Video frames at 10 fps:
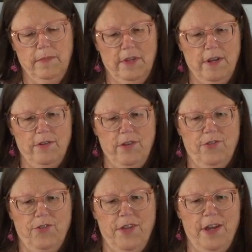does
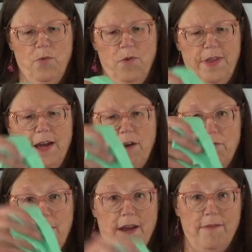its thing without
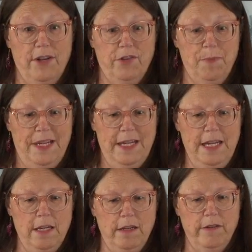having to be
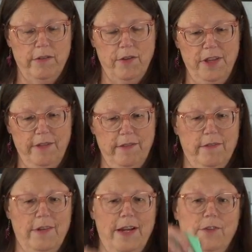kneaded. So this is
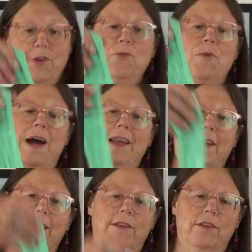nice. Oh, I
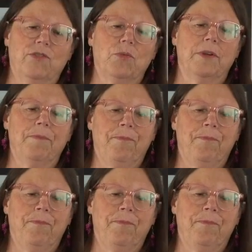like this one.